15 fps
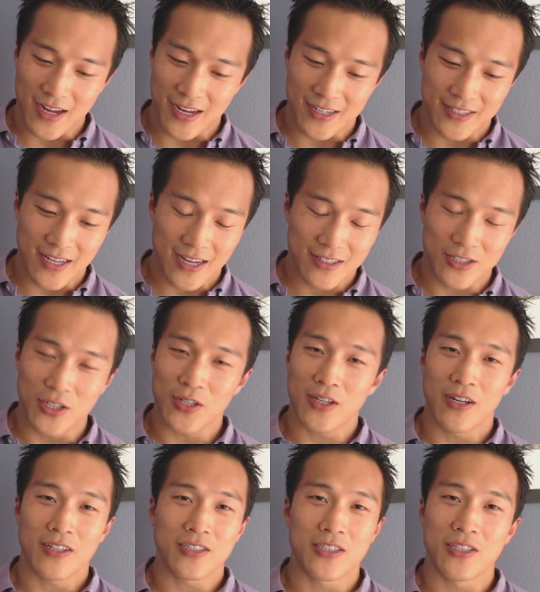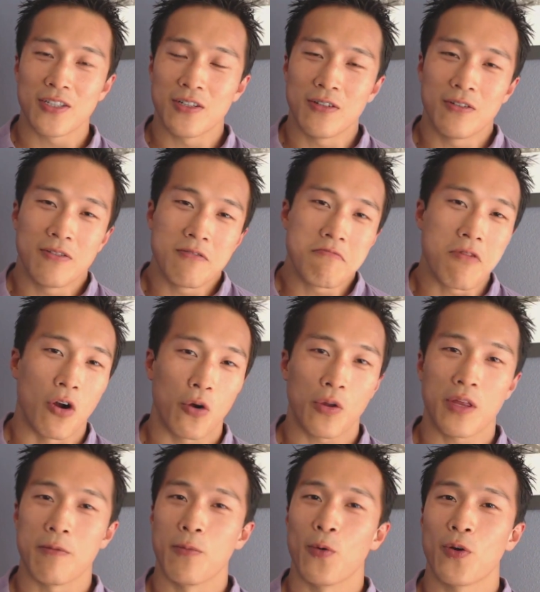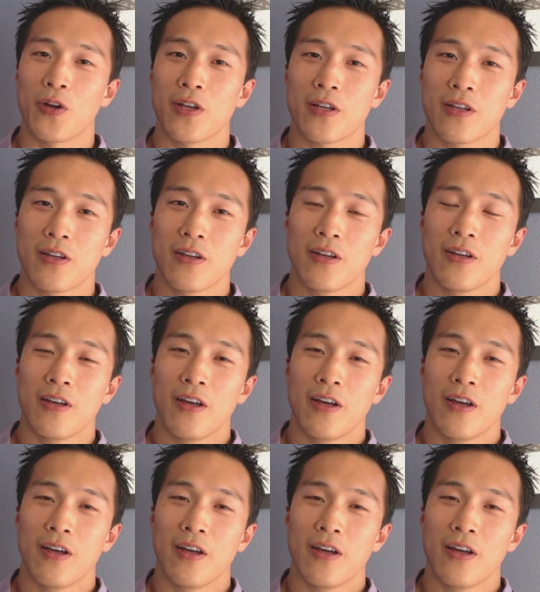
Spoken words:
yeah, that took us to early morning.